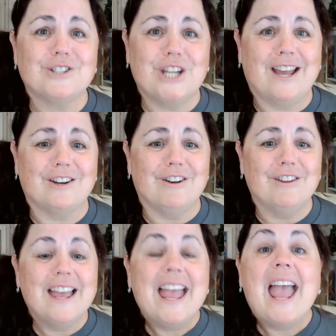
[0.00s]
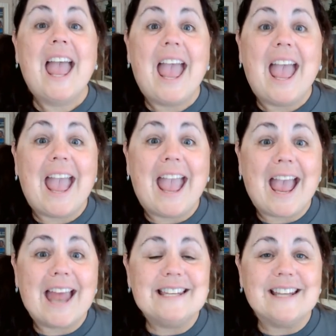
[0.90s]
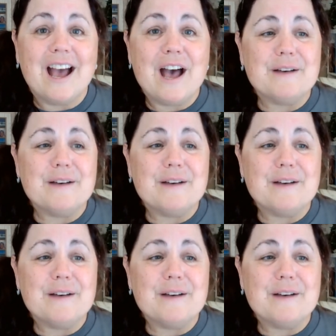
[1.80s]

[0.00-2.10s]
channel. And